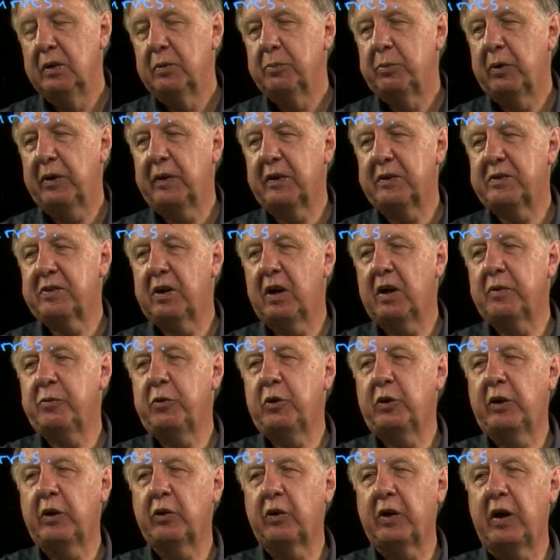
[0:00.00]
By the time
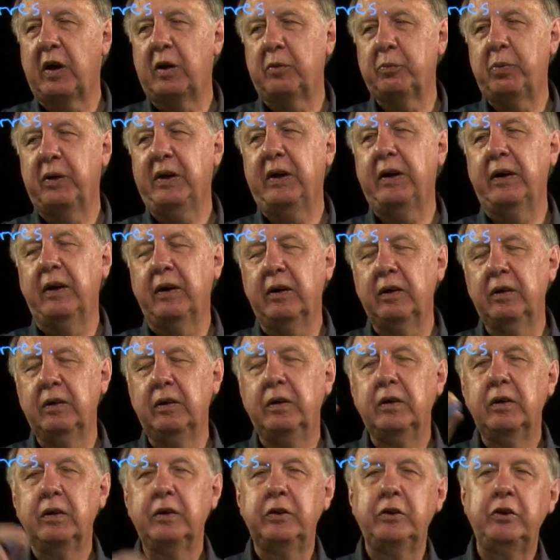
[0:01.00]
you got up here,
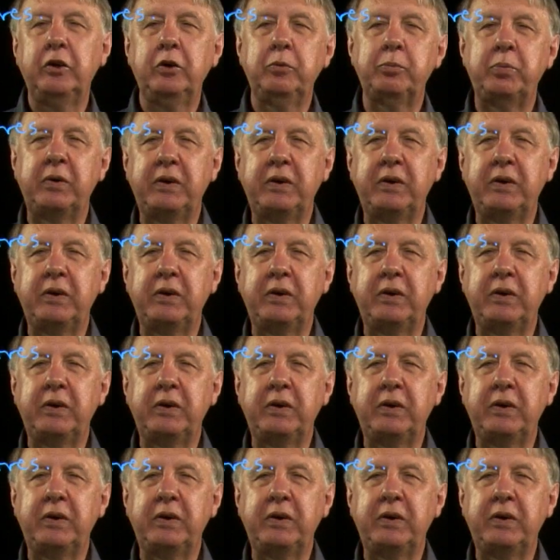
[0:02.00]
you'd